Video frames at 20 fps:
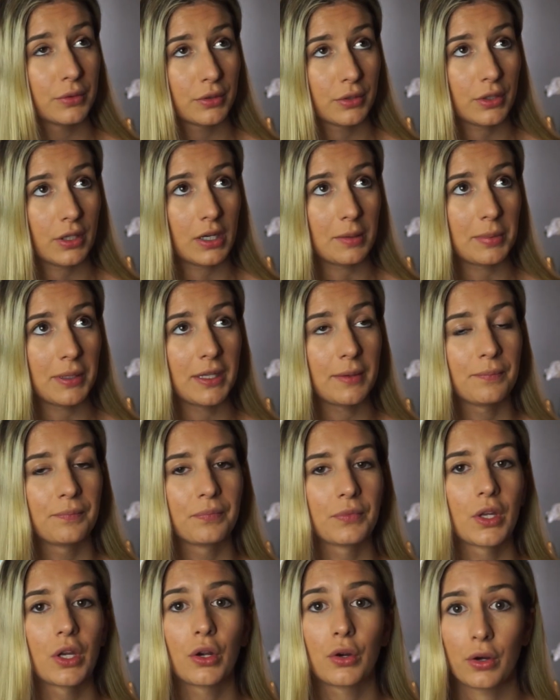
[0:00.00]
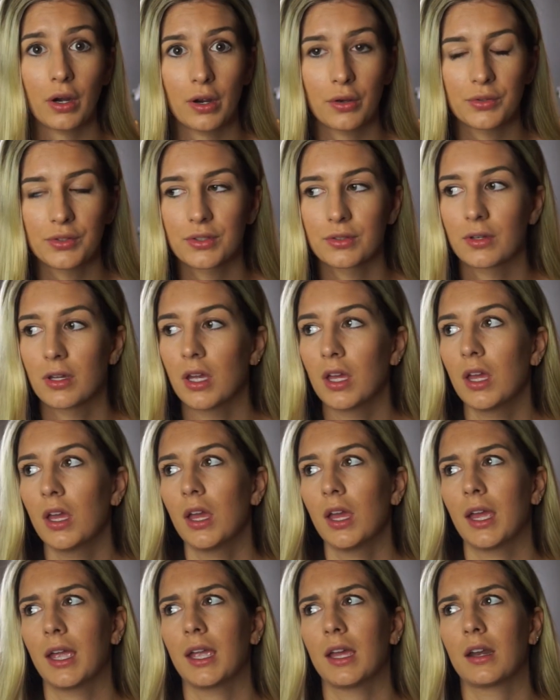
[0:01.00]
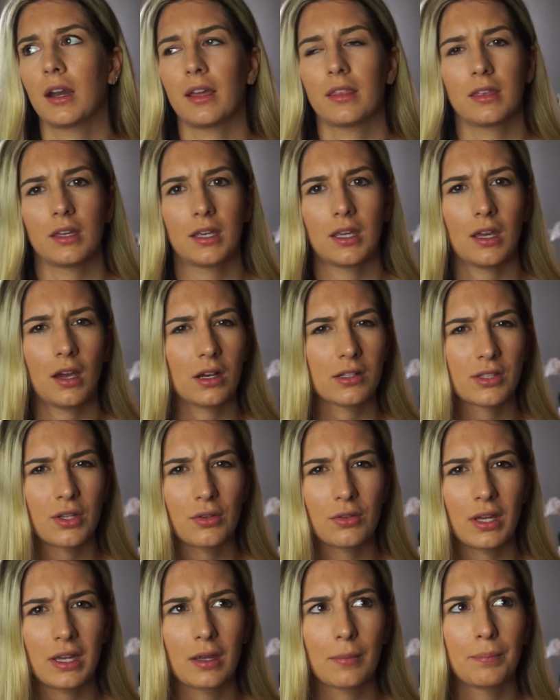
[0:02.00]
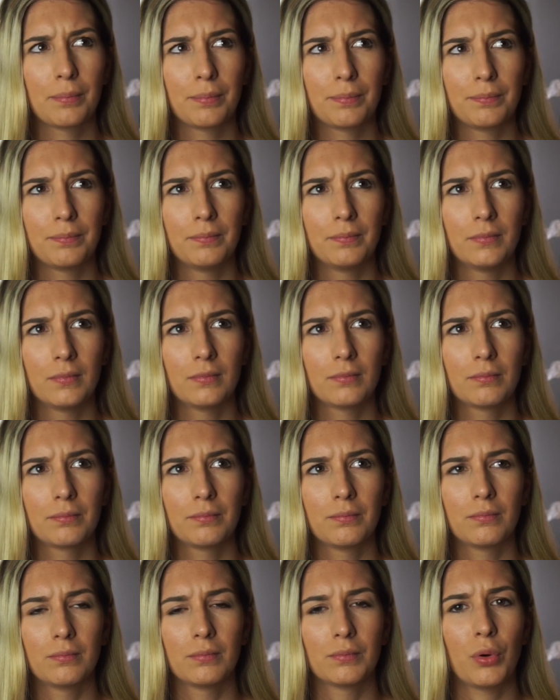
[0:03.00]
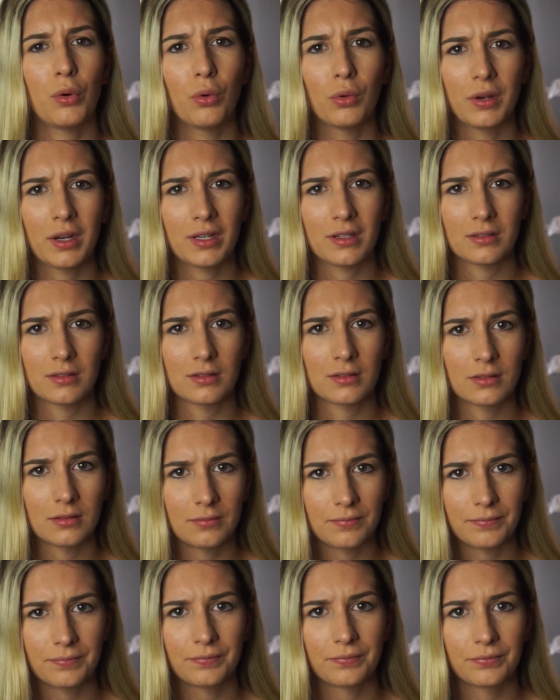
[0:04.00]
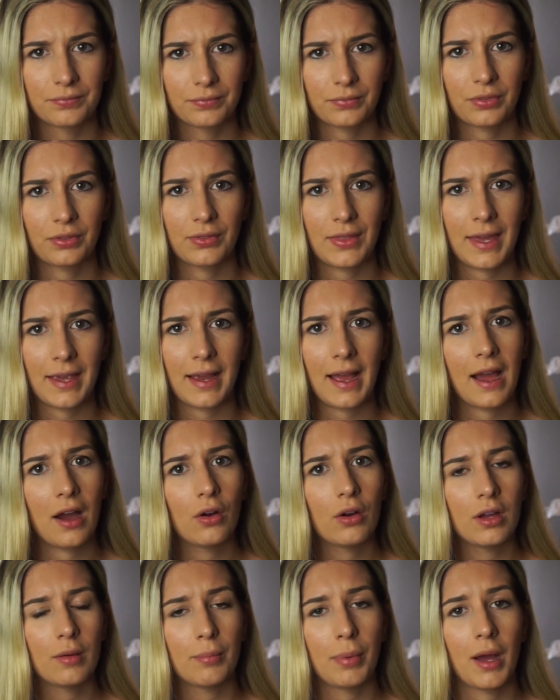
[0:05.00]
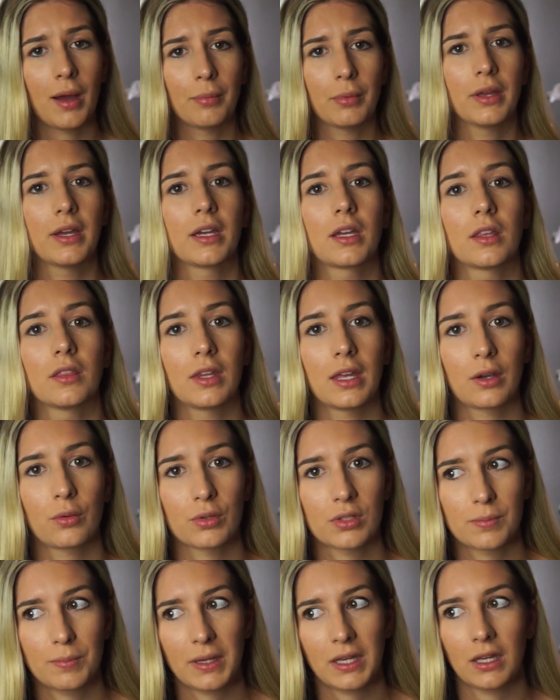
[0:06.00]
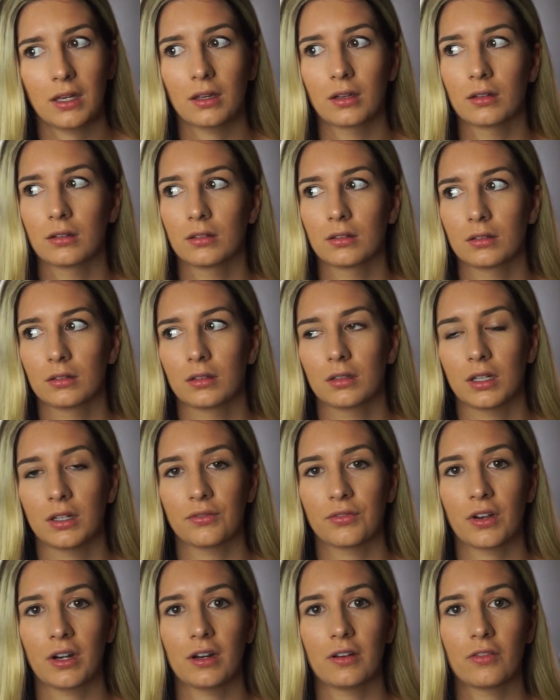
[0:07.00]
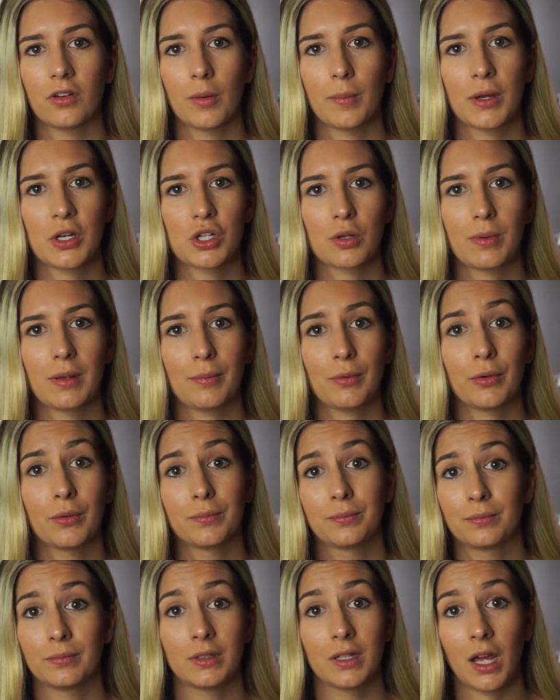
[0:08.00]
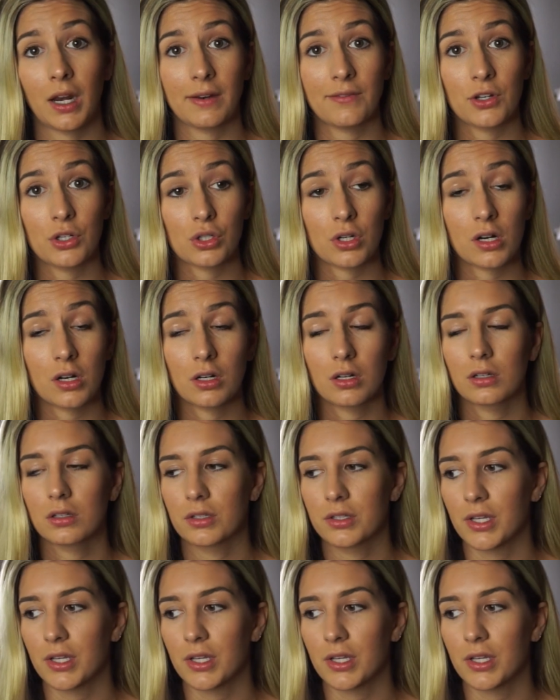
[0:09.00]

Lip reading: Creepy, gross. And I think he also like pulled his thing out in public and like was peeing in front of a bunch of people, not even drunk.